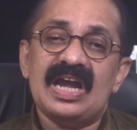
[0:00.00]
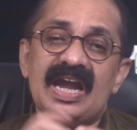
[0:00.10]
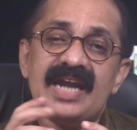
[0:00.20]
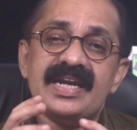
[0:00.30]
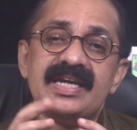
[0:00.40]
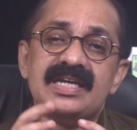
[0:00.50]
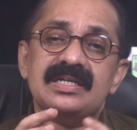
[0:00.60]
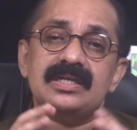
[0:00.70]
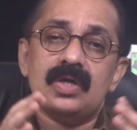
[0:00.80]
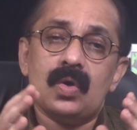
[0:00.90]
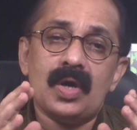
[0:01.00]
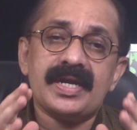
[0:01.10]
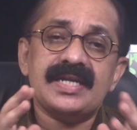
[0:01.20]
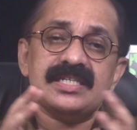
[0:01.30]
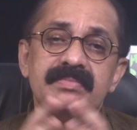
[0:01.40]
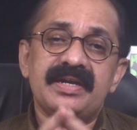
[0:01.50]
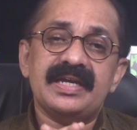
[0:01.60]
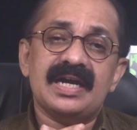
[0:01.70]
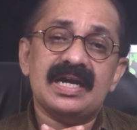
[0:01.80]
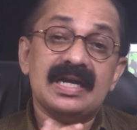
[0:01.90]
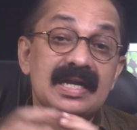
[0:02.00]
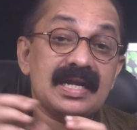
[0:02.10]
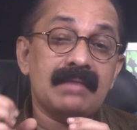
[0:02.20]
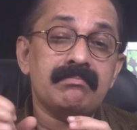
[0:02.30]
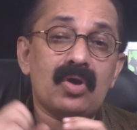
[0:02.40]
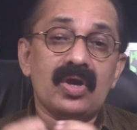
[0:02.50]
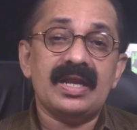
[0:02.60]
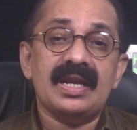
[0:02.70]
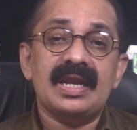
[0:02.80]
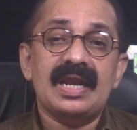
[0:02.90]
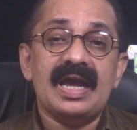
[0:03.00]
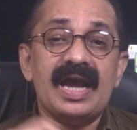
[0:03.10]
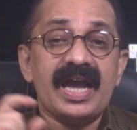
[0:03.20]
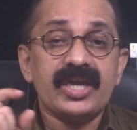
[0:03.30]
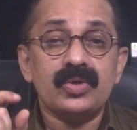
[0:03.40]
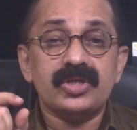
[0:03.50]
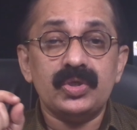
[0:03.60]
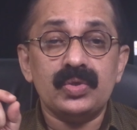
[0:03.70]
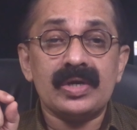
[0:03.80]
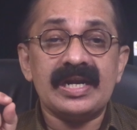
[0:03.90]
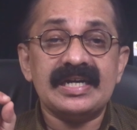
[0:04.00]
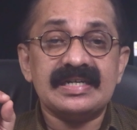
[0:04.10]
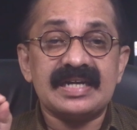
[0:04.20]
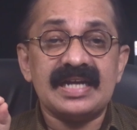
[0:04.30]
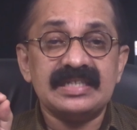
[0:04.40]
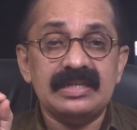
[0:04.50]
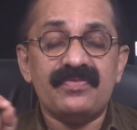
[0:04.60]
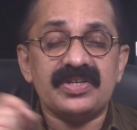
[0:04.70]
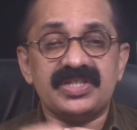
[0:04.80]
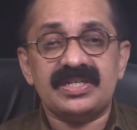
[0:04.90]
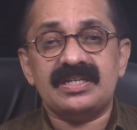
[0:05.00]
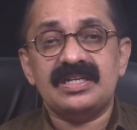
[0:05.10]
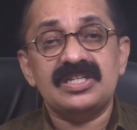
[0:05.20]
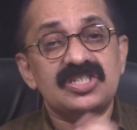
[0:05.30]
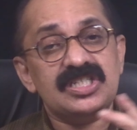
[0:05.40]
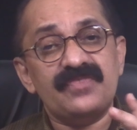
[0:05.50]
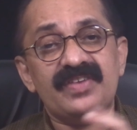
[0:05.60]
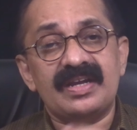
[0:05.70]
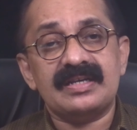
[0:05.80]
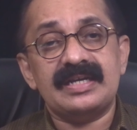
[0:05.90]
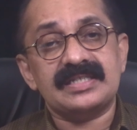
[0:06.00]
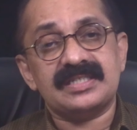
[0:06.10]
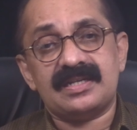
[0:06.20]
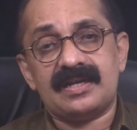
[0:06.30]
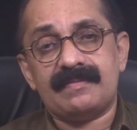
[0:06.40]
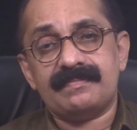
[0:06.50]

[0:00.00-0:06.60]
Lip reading: headache, otitis media, gum boil, acute urinary tract infection, stiff neck, etc.